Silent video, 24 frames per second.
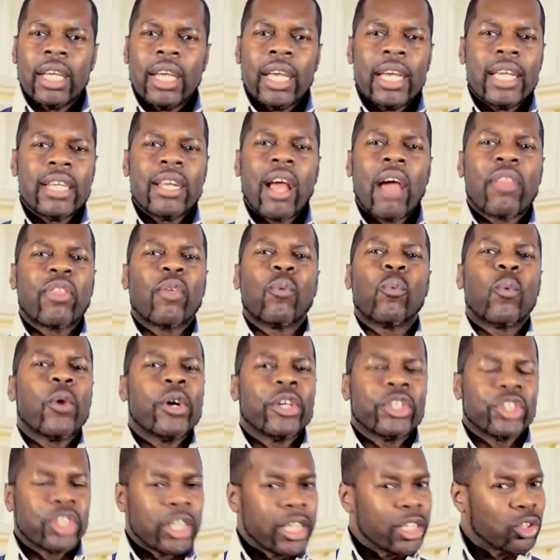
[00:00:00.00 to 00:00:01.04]
In other
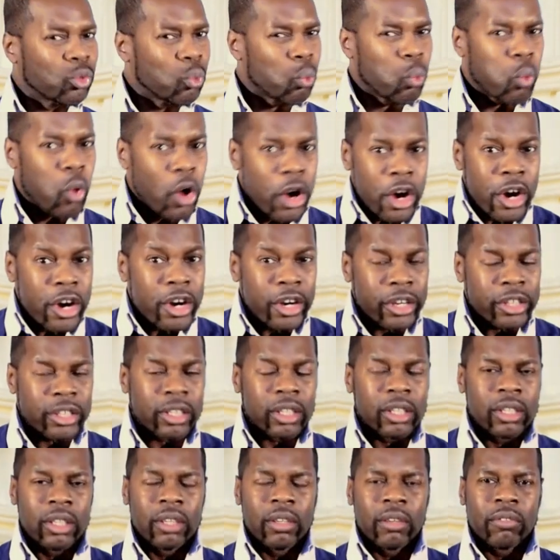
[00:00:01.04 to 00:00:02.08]
words, his word
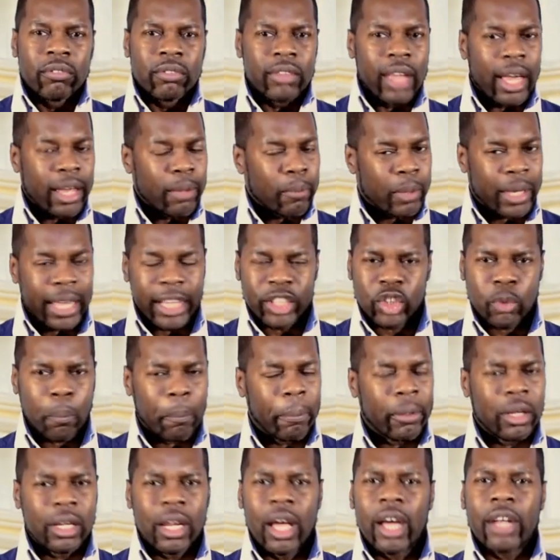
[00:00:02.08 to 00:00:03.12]
that gets
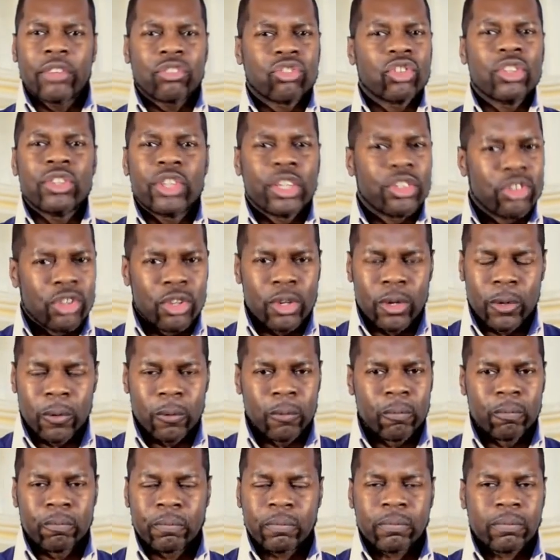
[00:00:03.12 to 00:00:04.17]
planted in
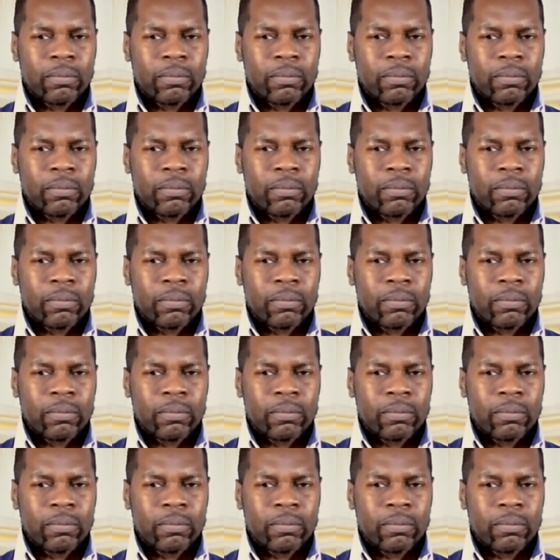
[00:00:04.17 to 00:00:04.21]
you,